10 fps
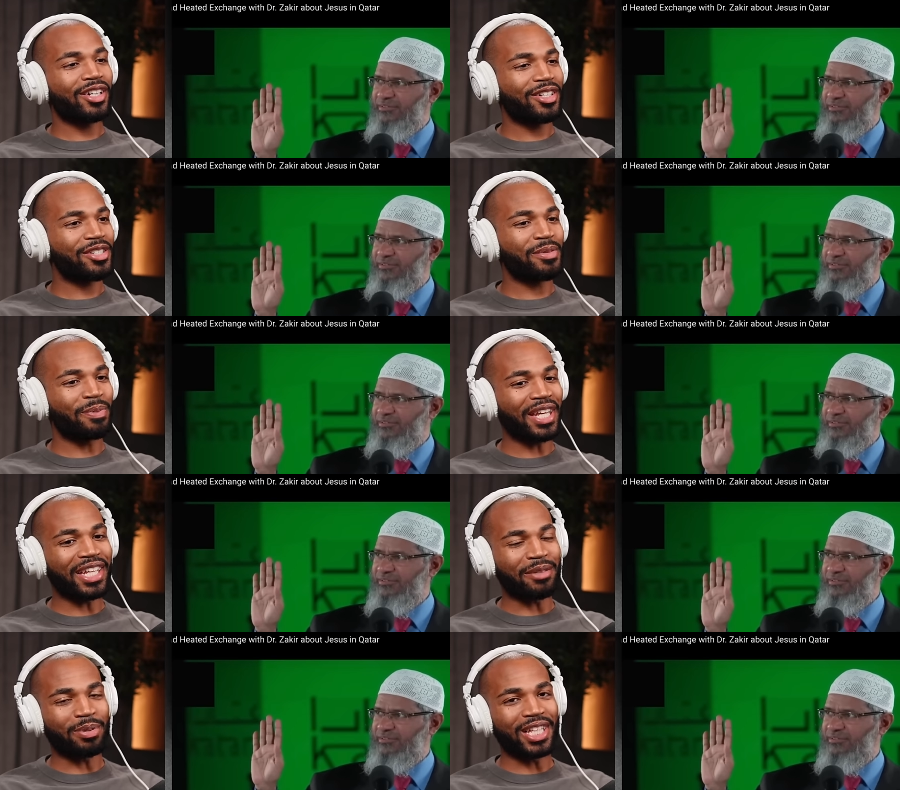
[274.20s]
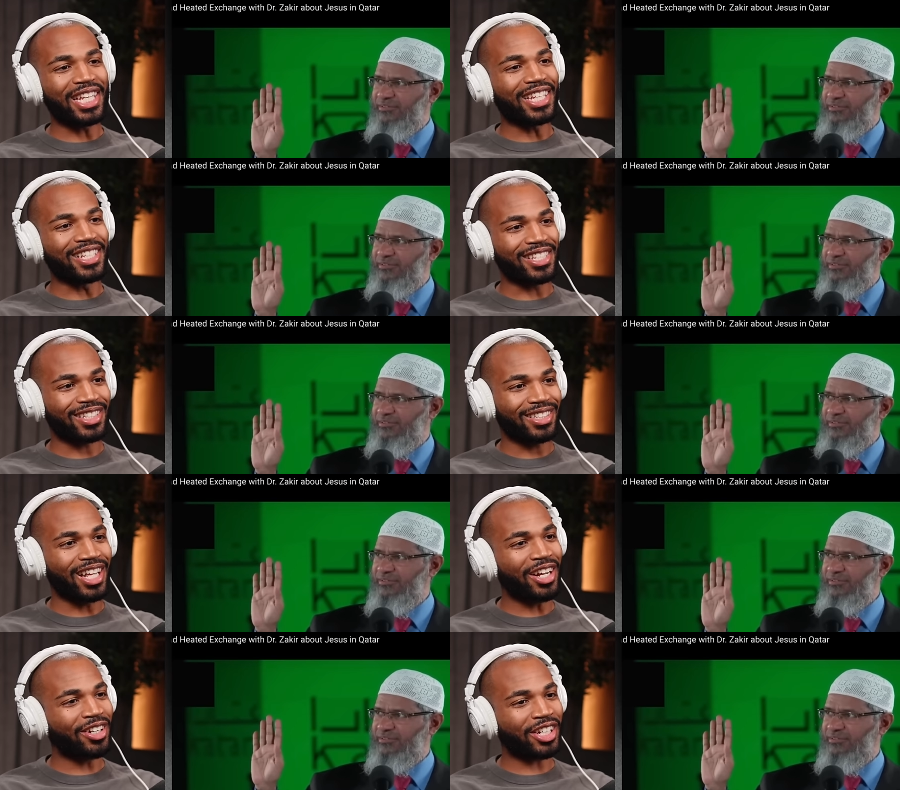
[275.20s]
Speaker 1: her speak, please.
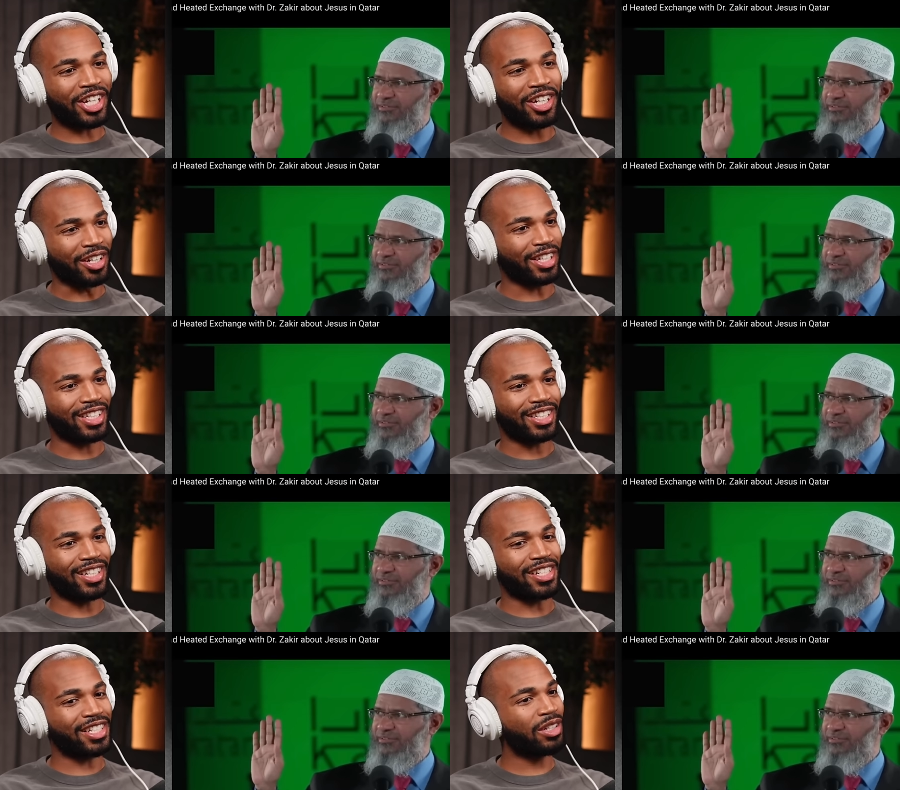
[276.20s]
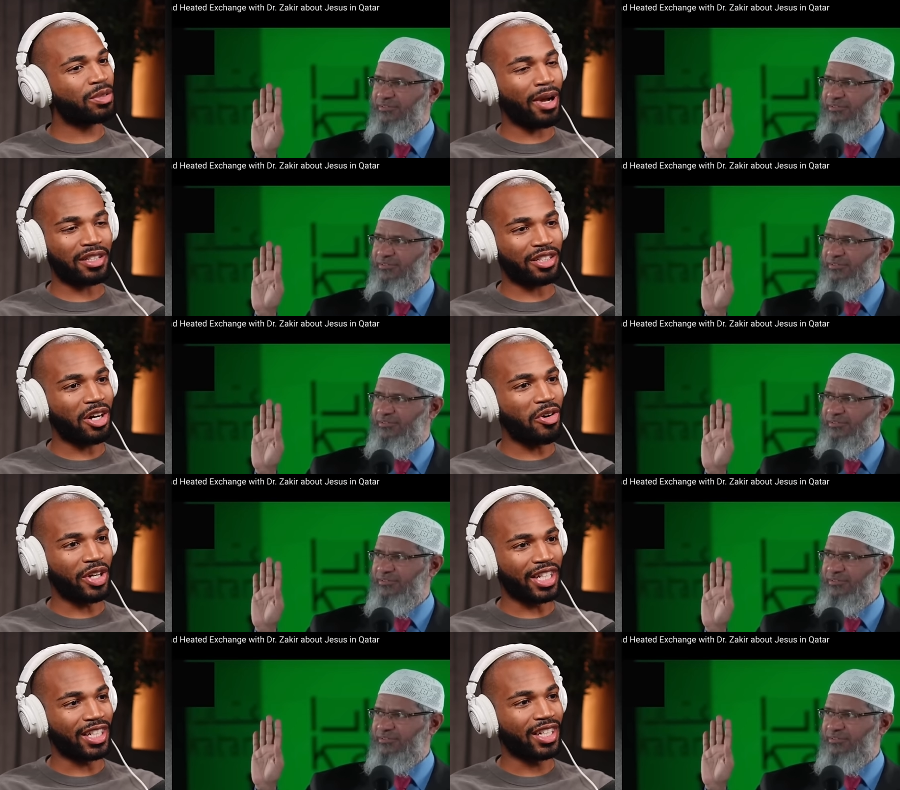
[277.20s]
Let her cook, because she was about to
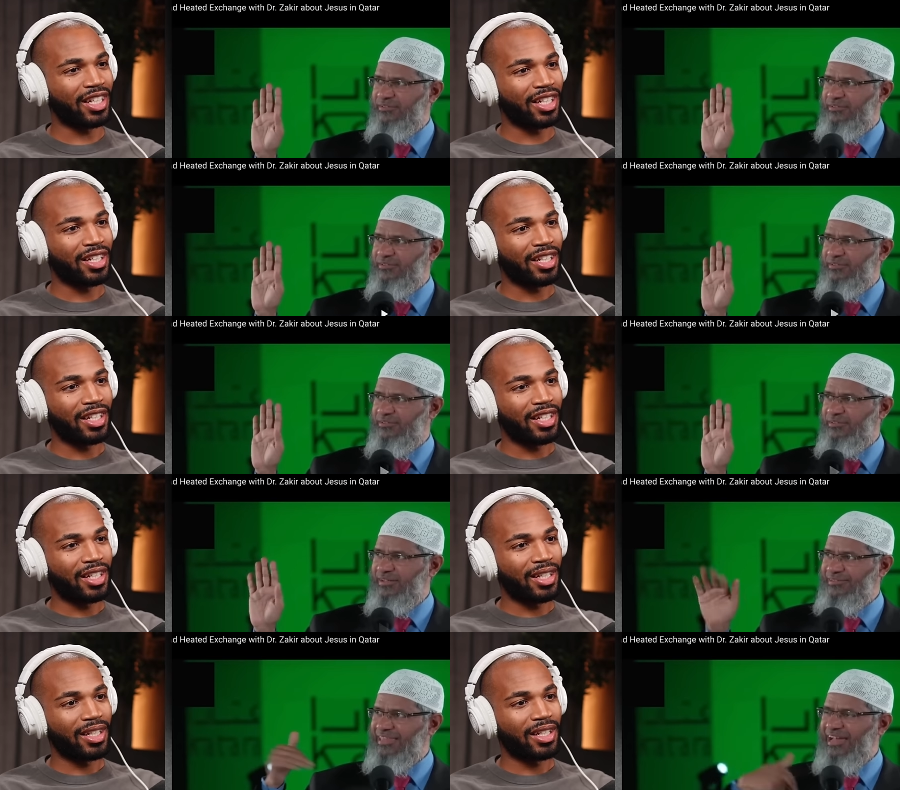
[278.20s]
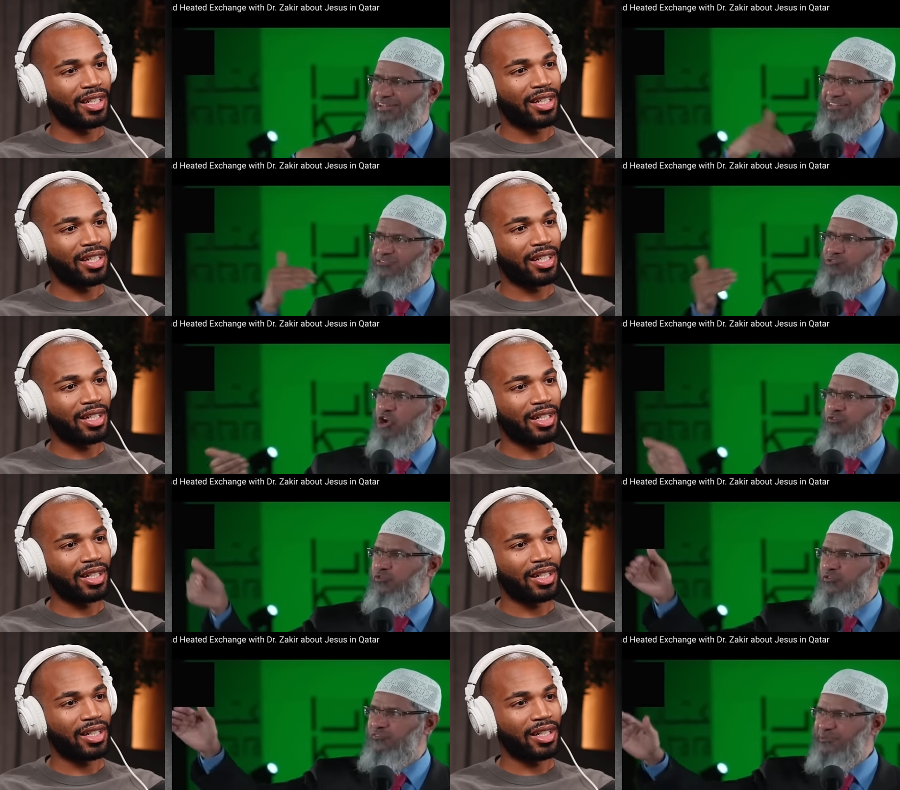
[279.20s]
go in does not
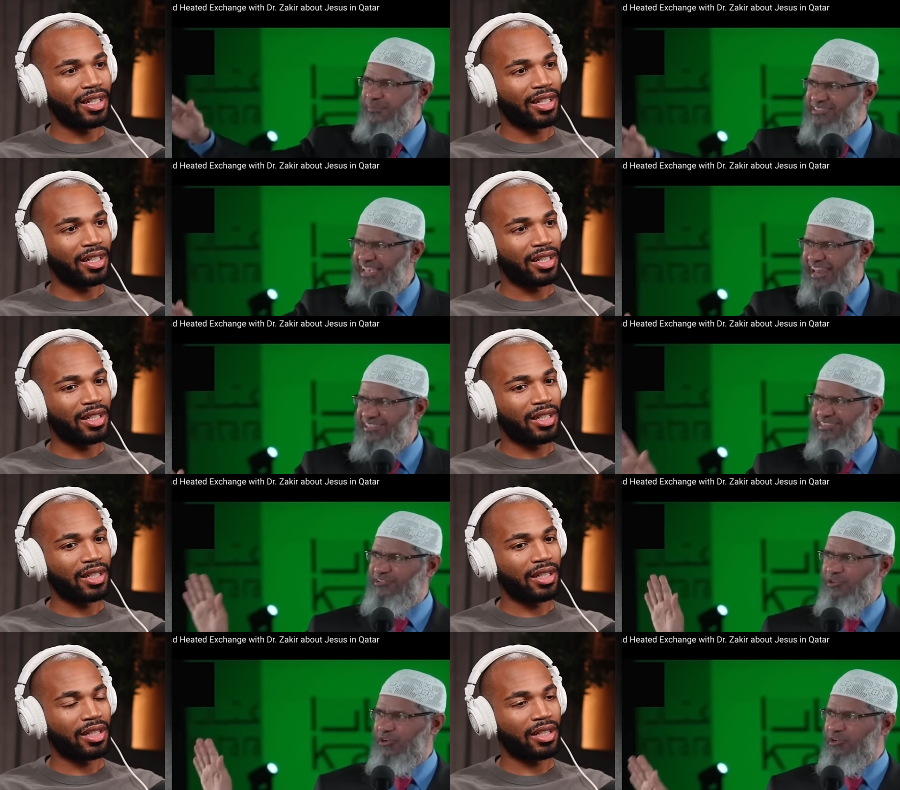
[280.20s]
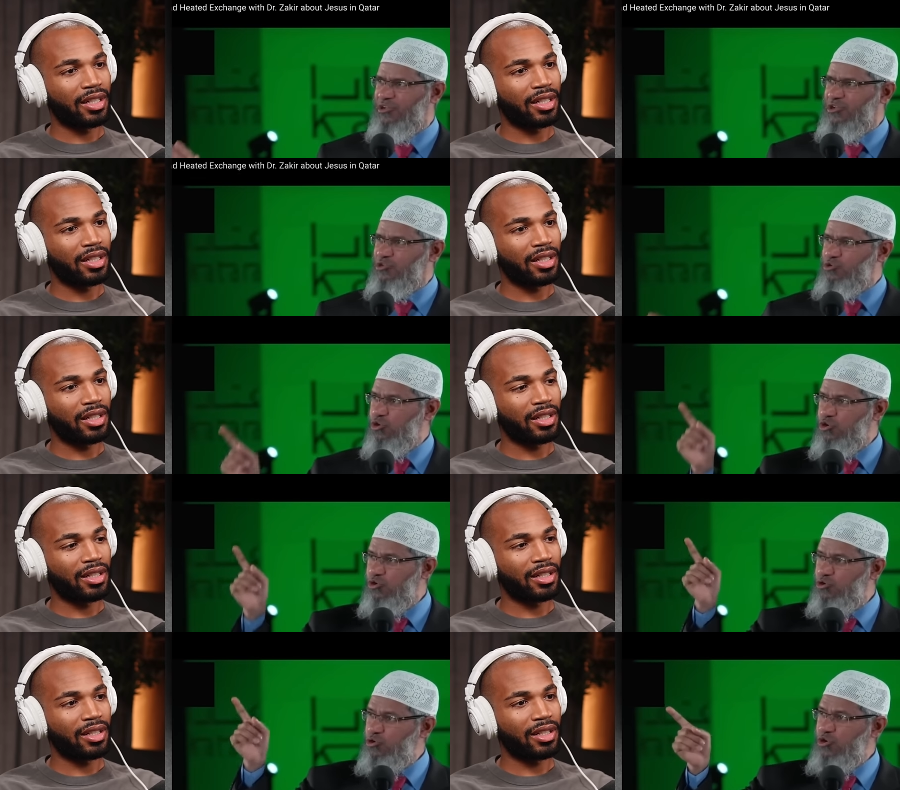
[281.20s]
fulfill
Speaker 2: my challenge at all. You,
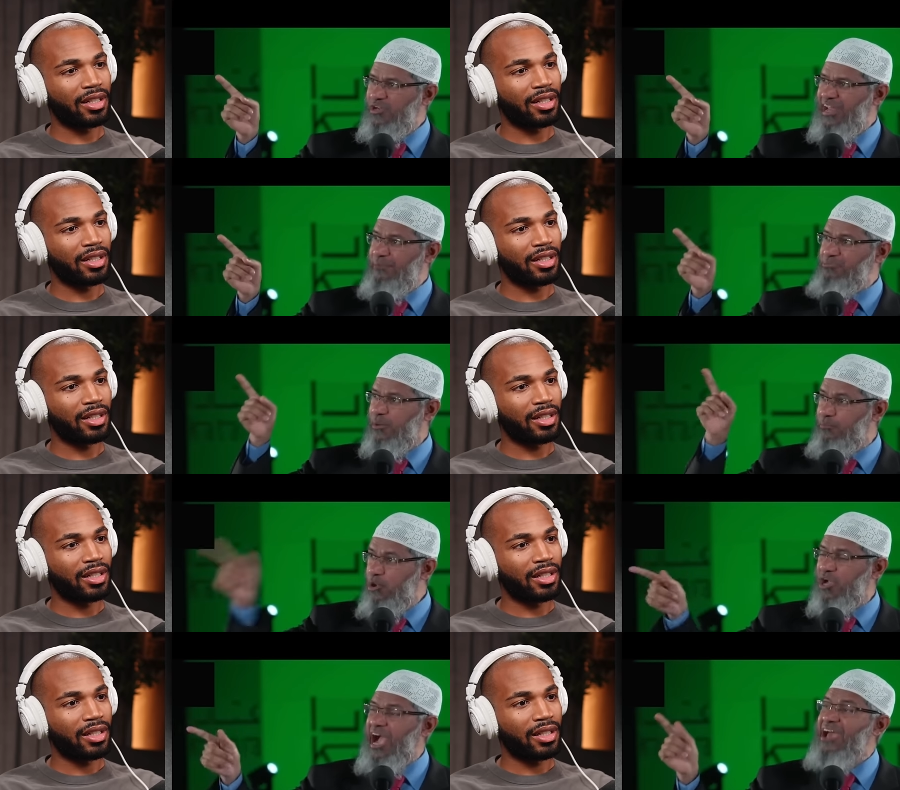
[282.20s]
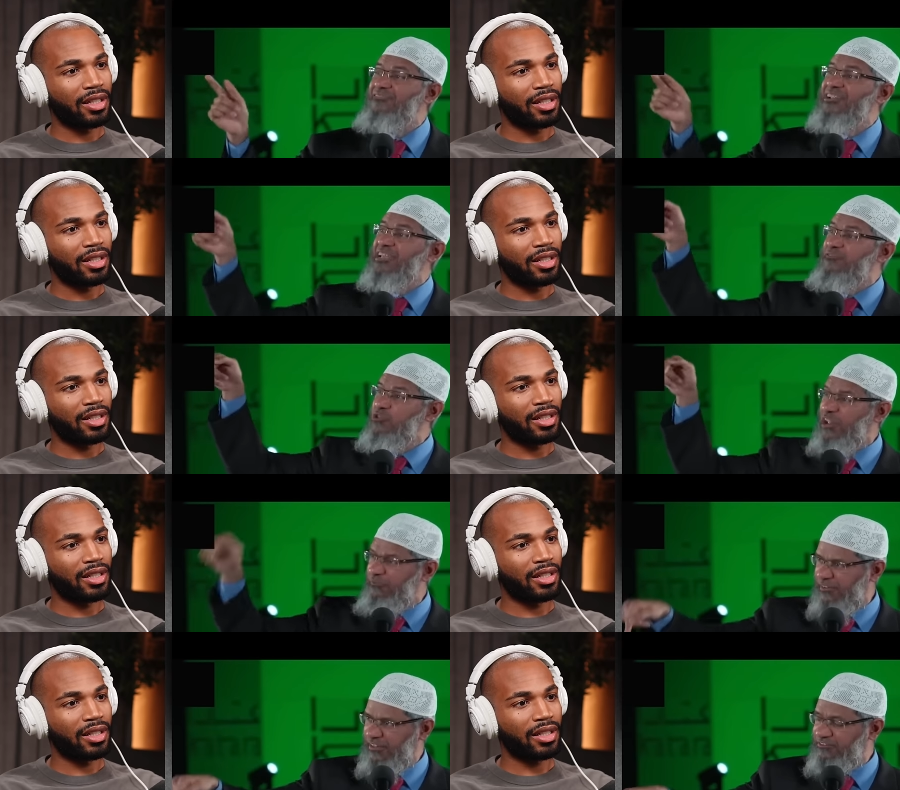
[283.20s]
you name the book, I will give you
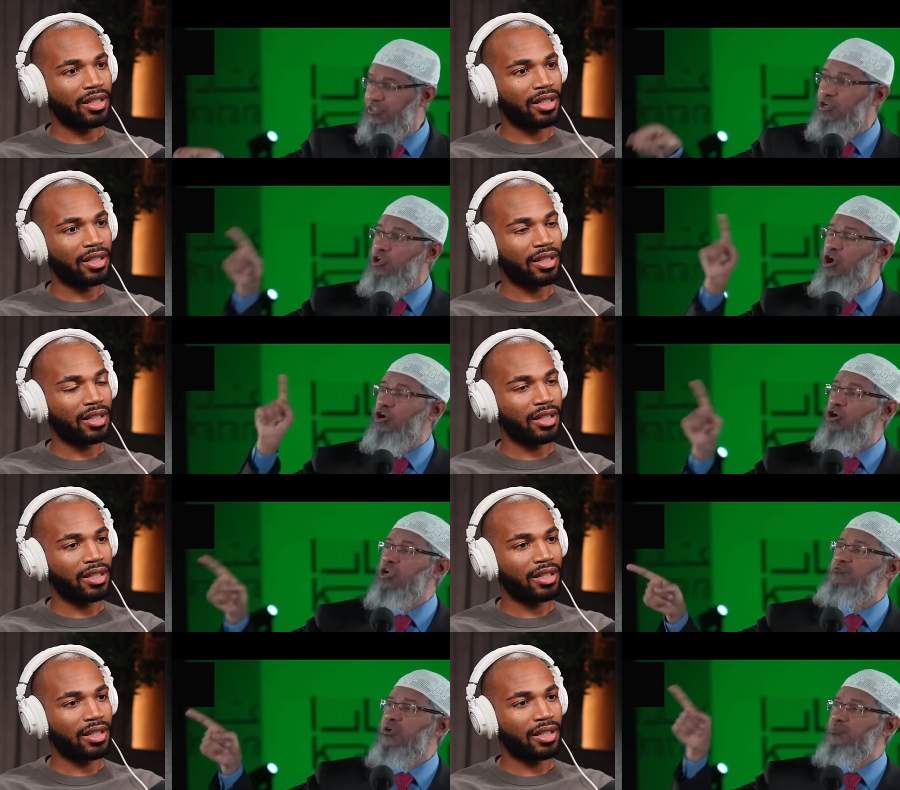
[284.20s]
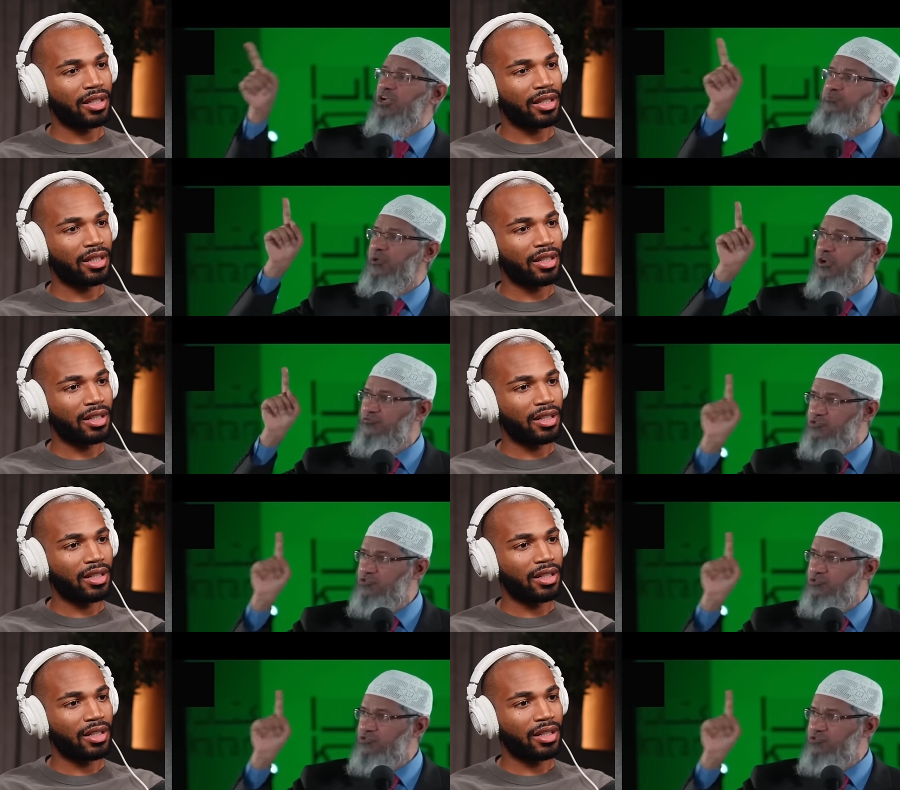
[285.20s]
reference. You are quoting from Gospel of